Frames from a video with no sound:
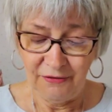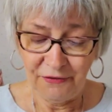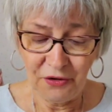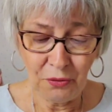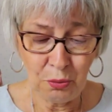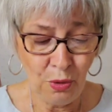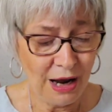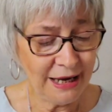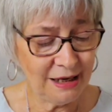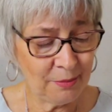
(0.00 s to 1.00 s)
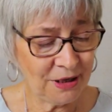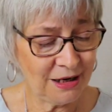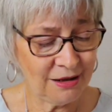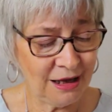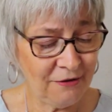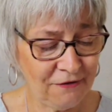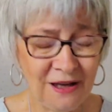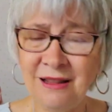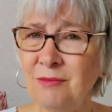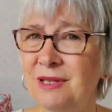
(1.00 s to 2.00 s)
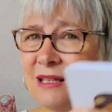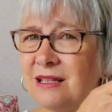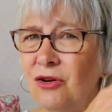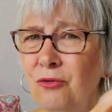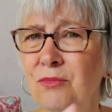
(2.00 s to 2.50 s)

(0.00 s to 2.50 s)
for a while, but I find them so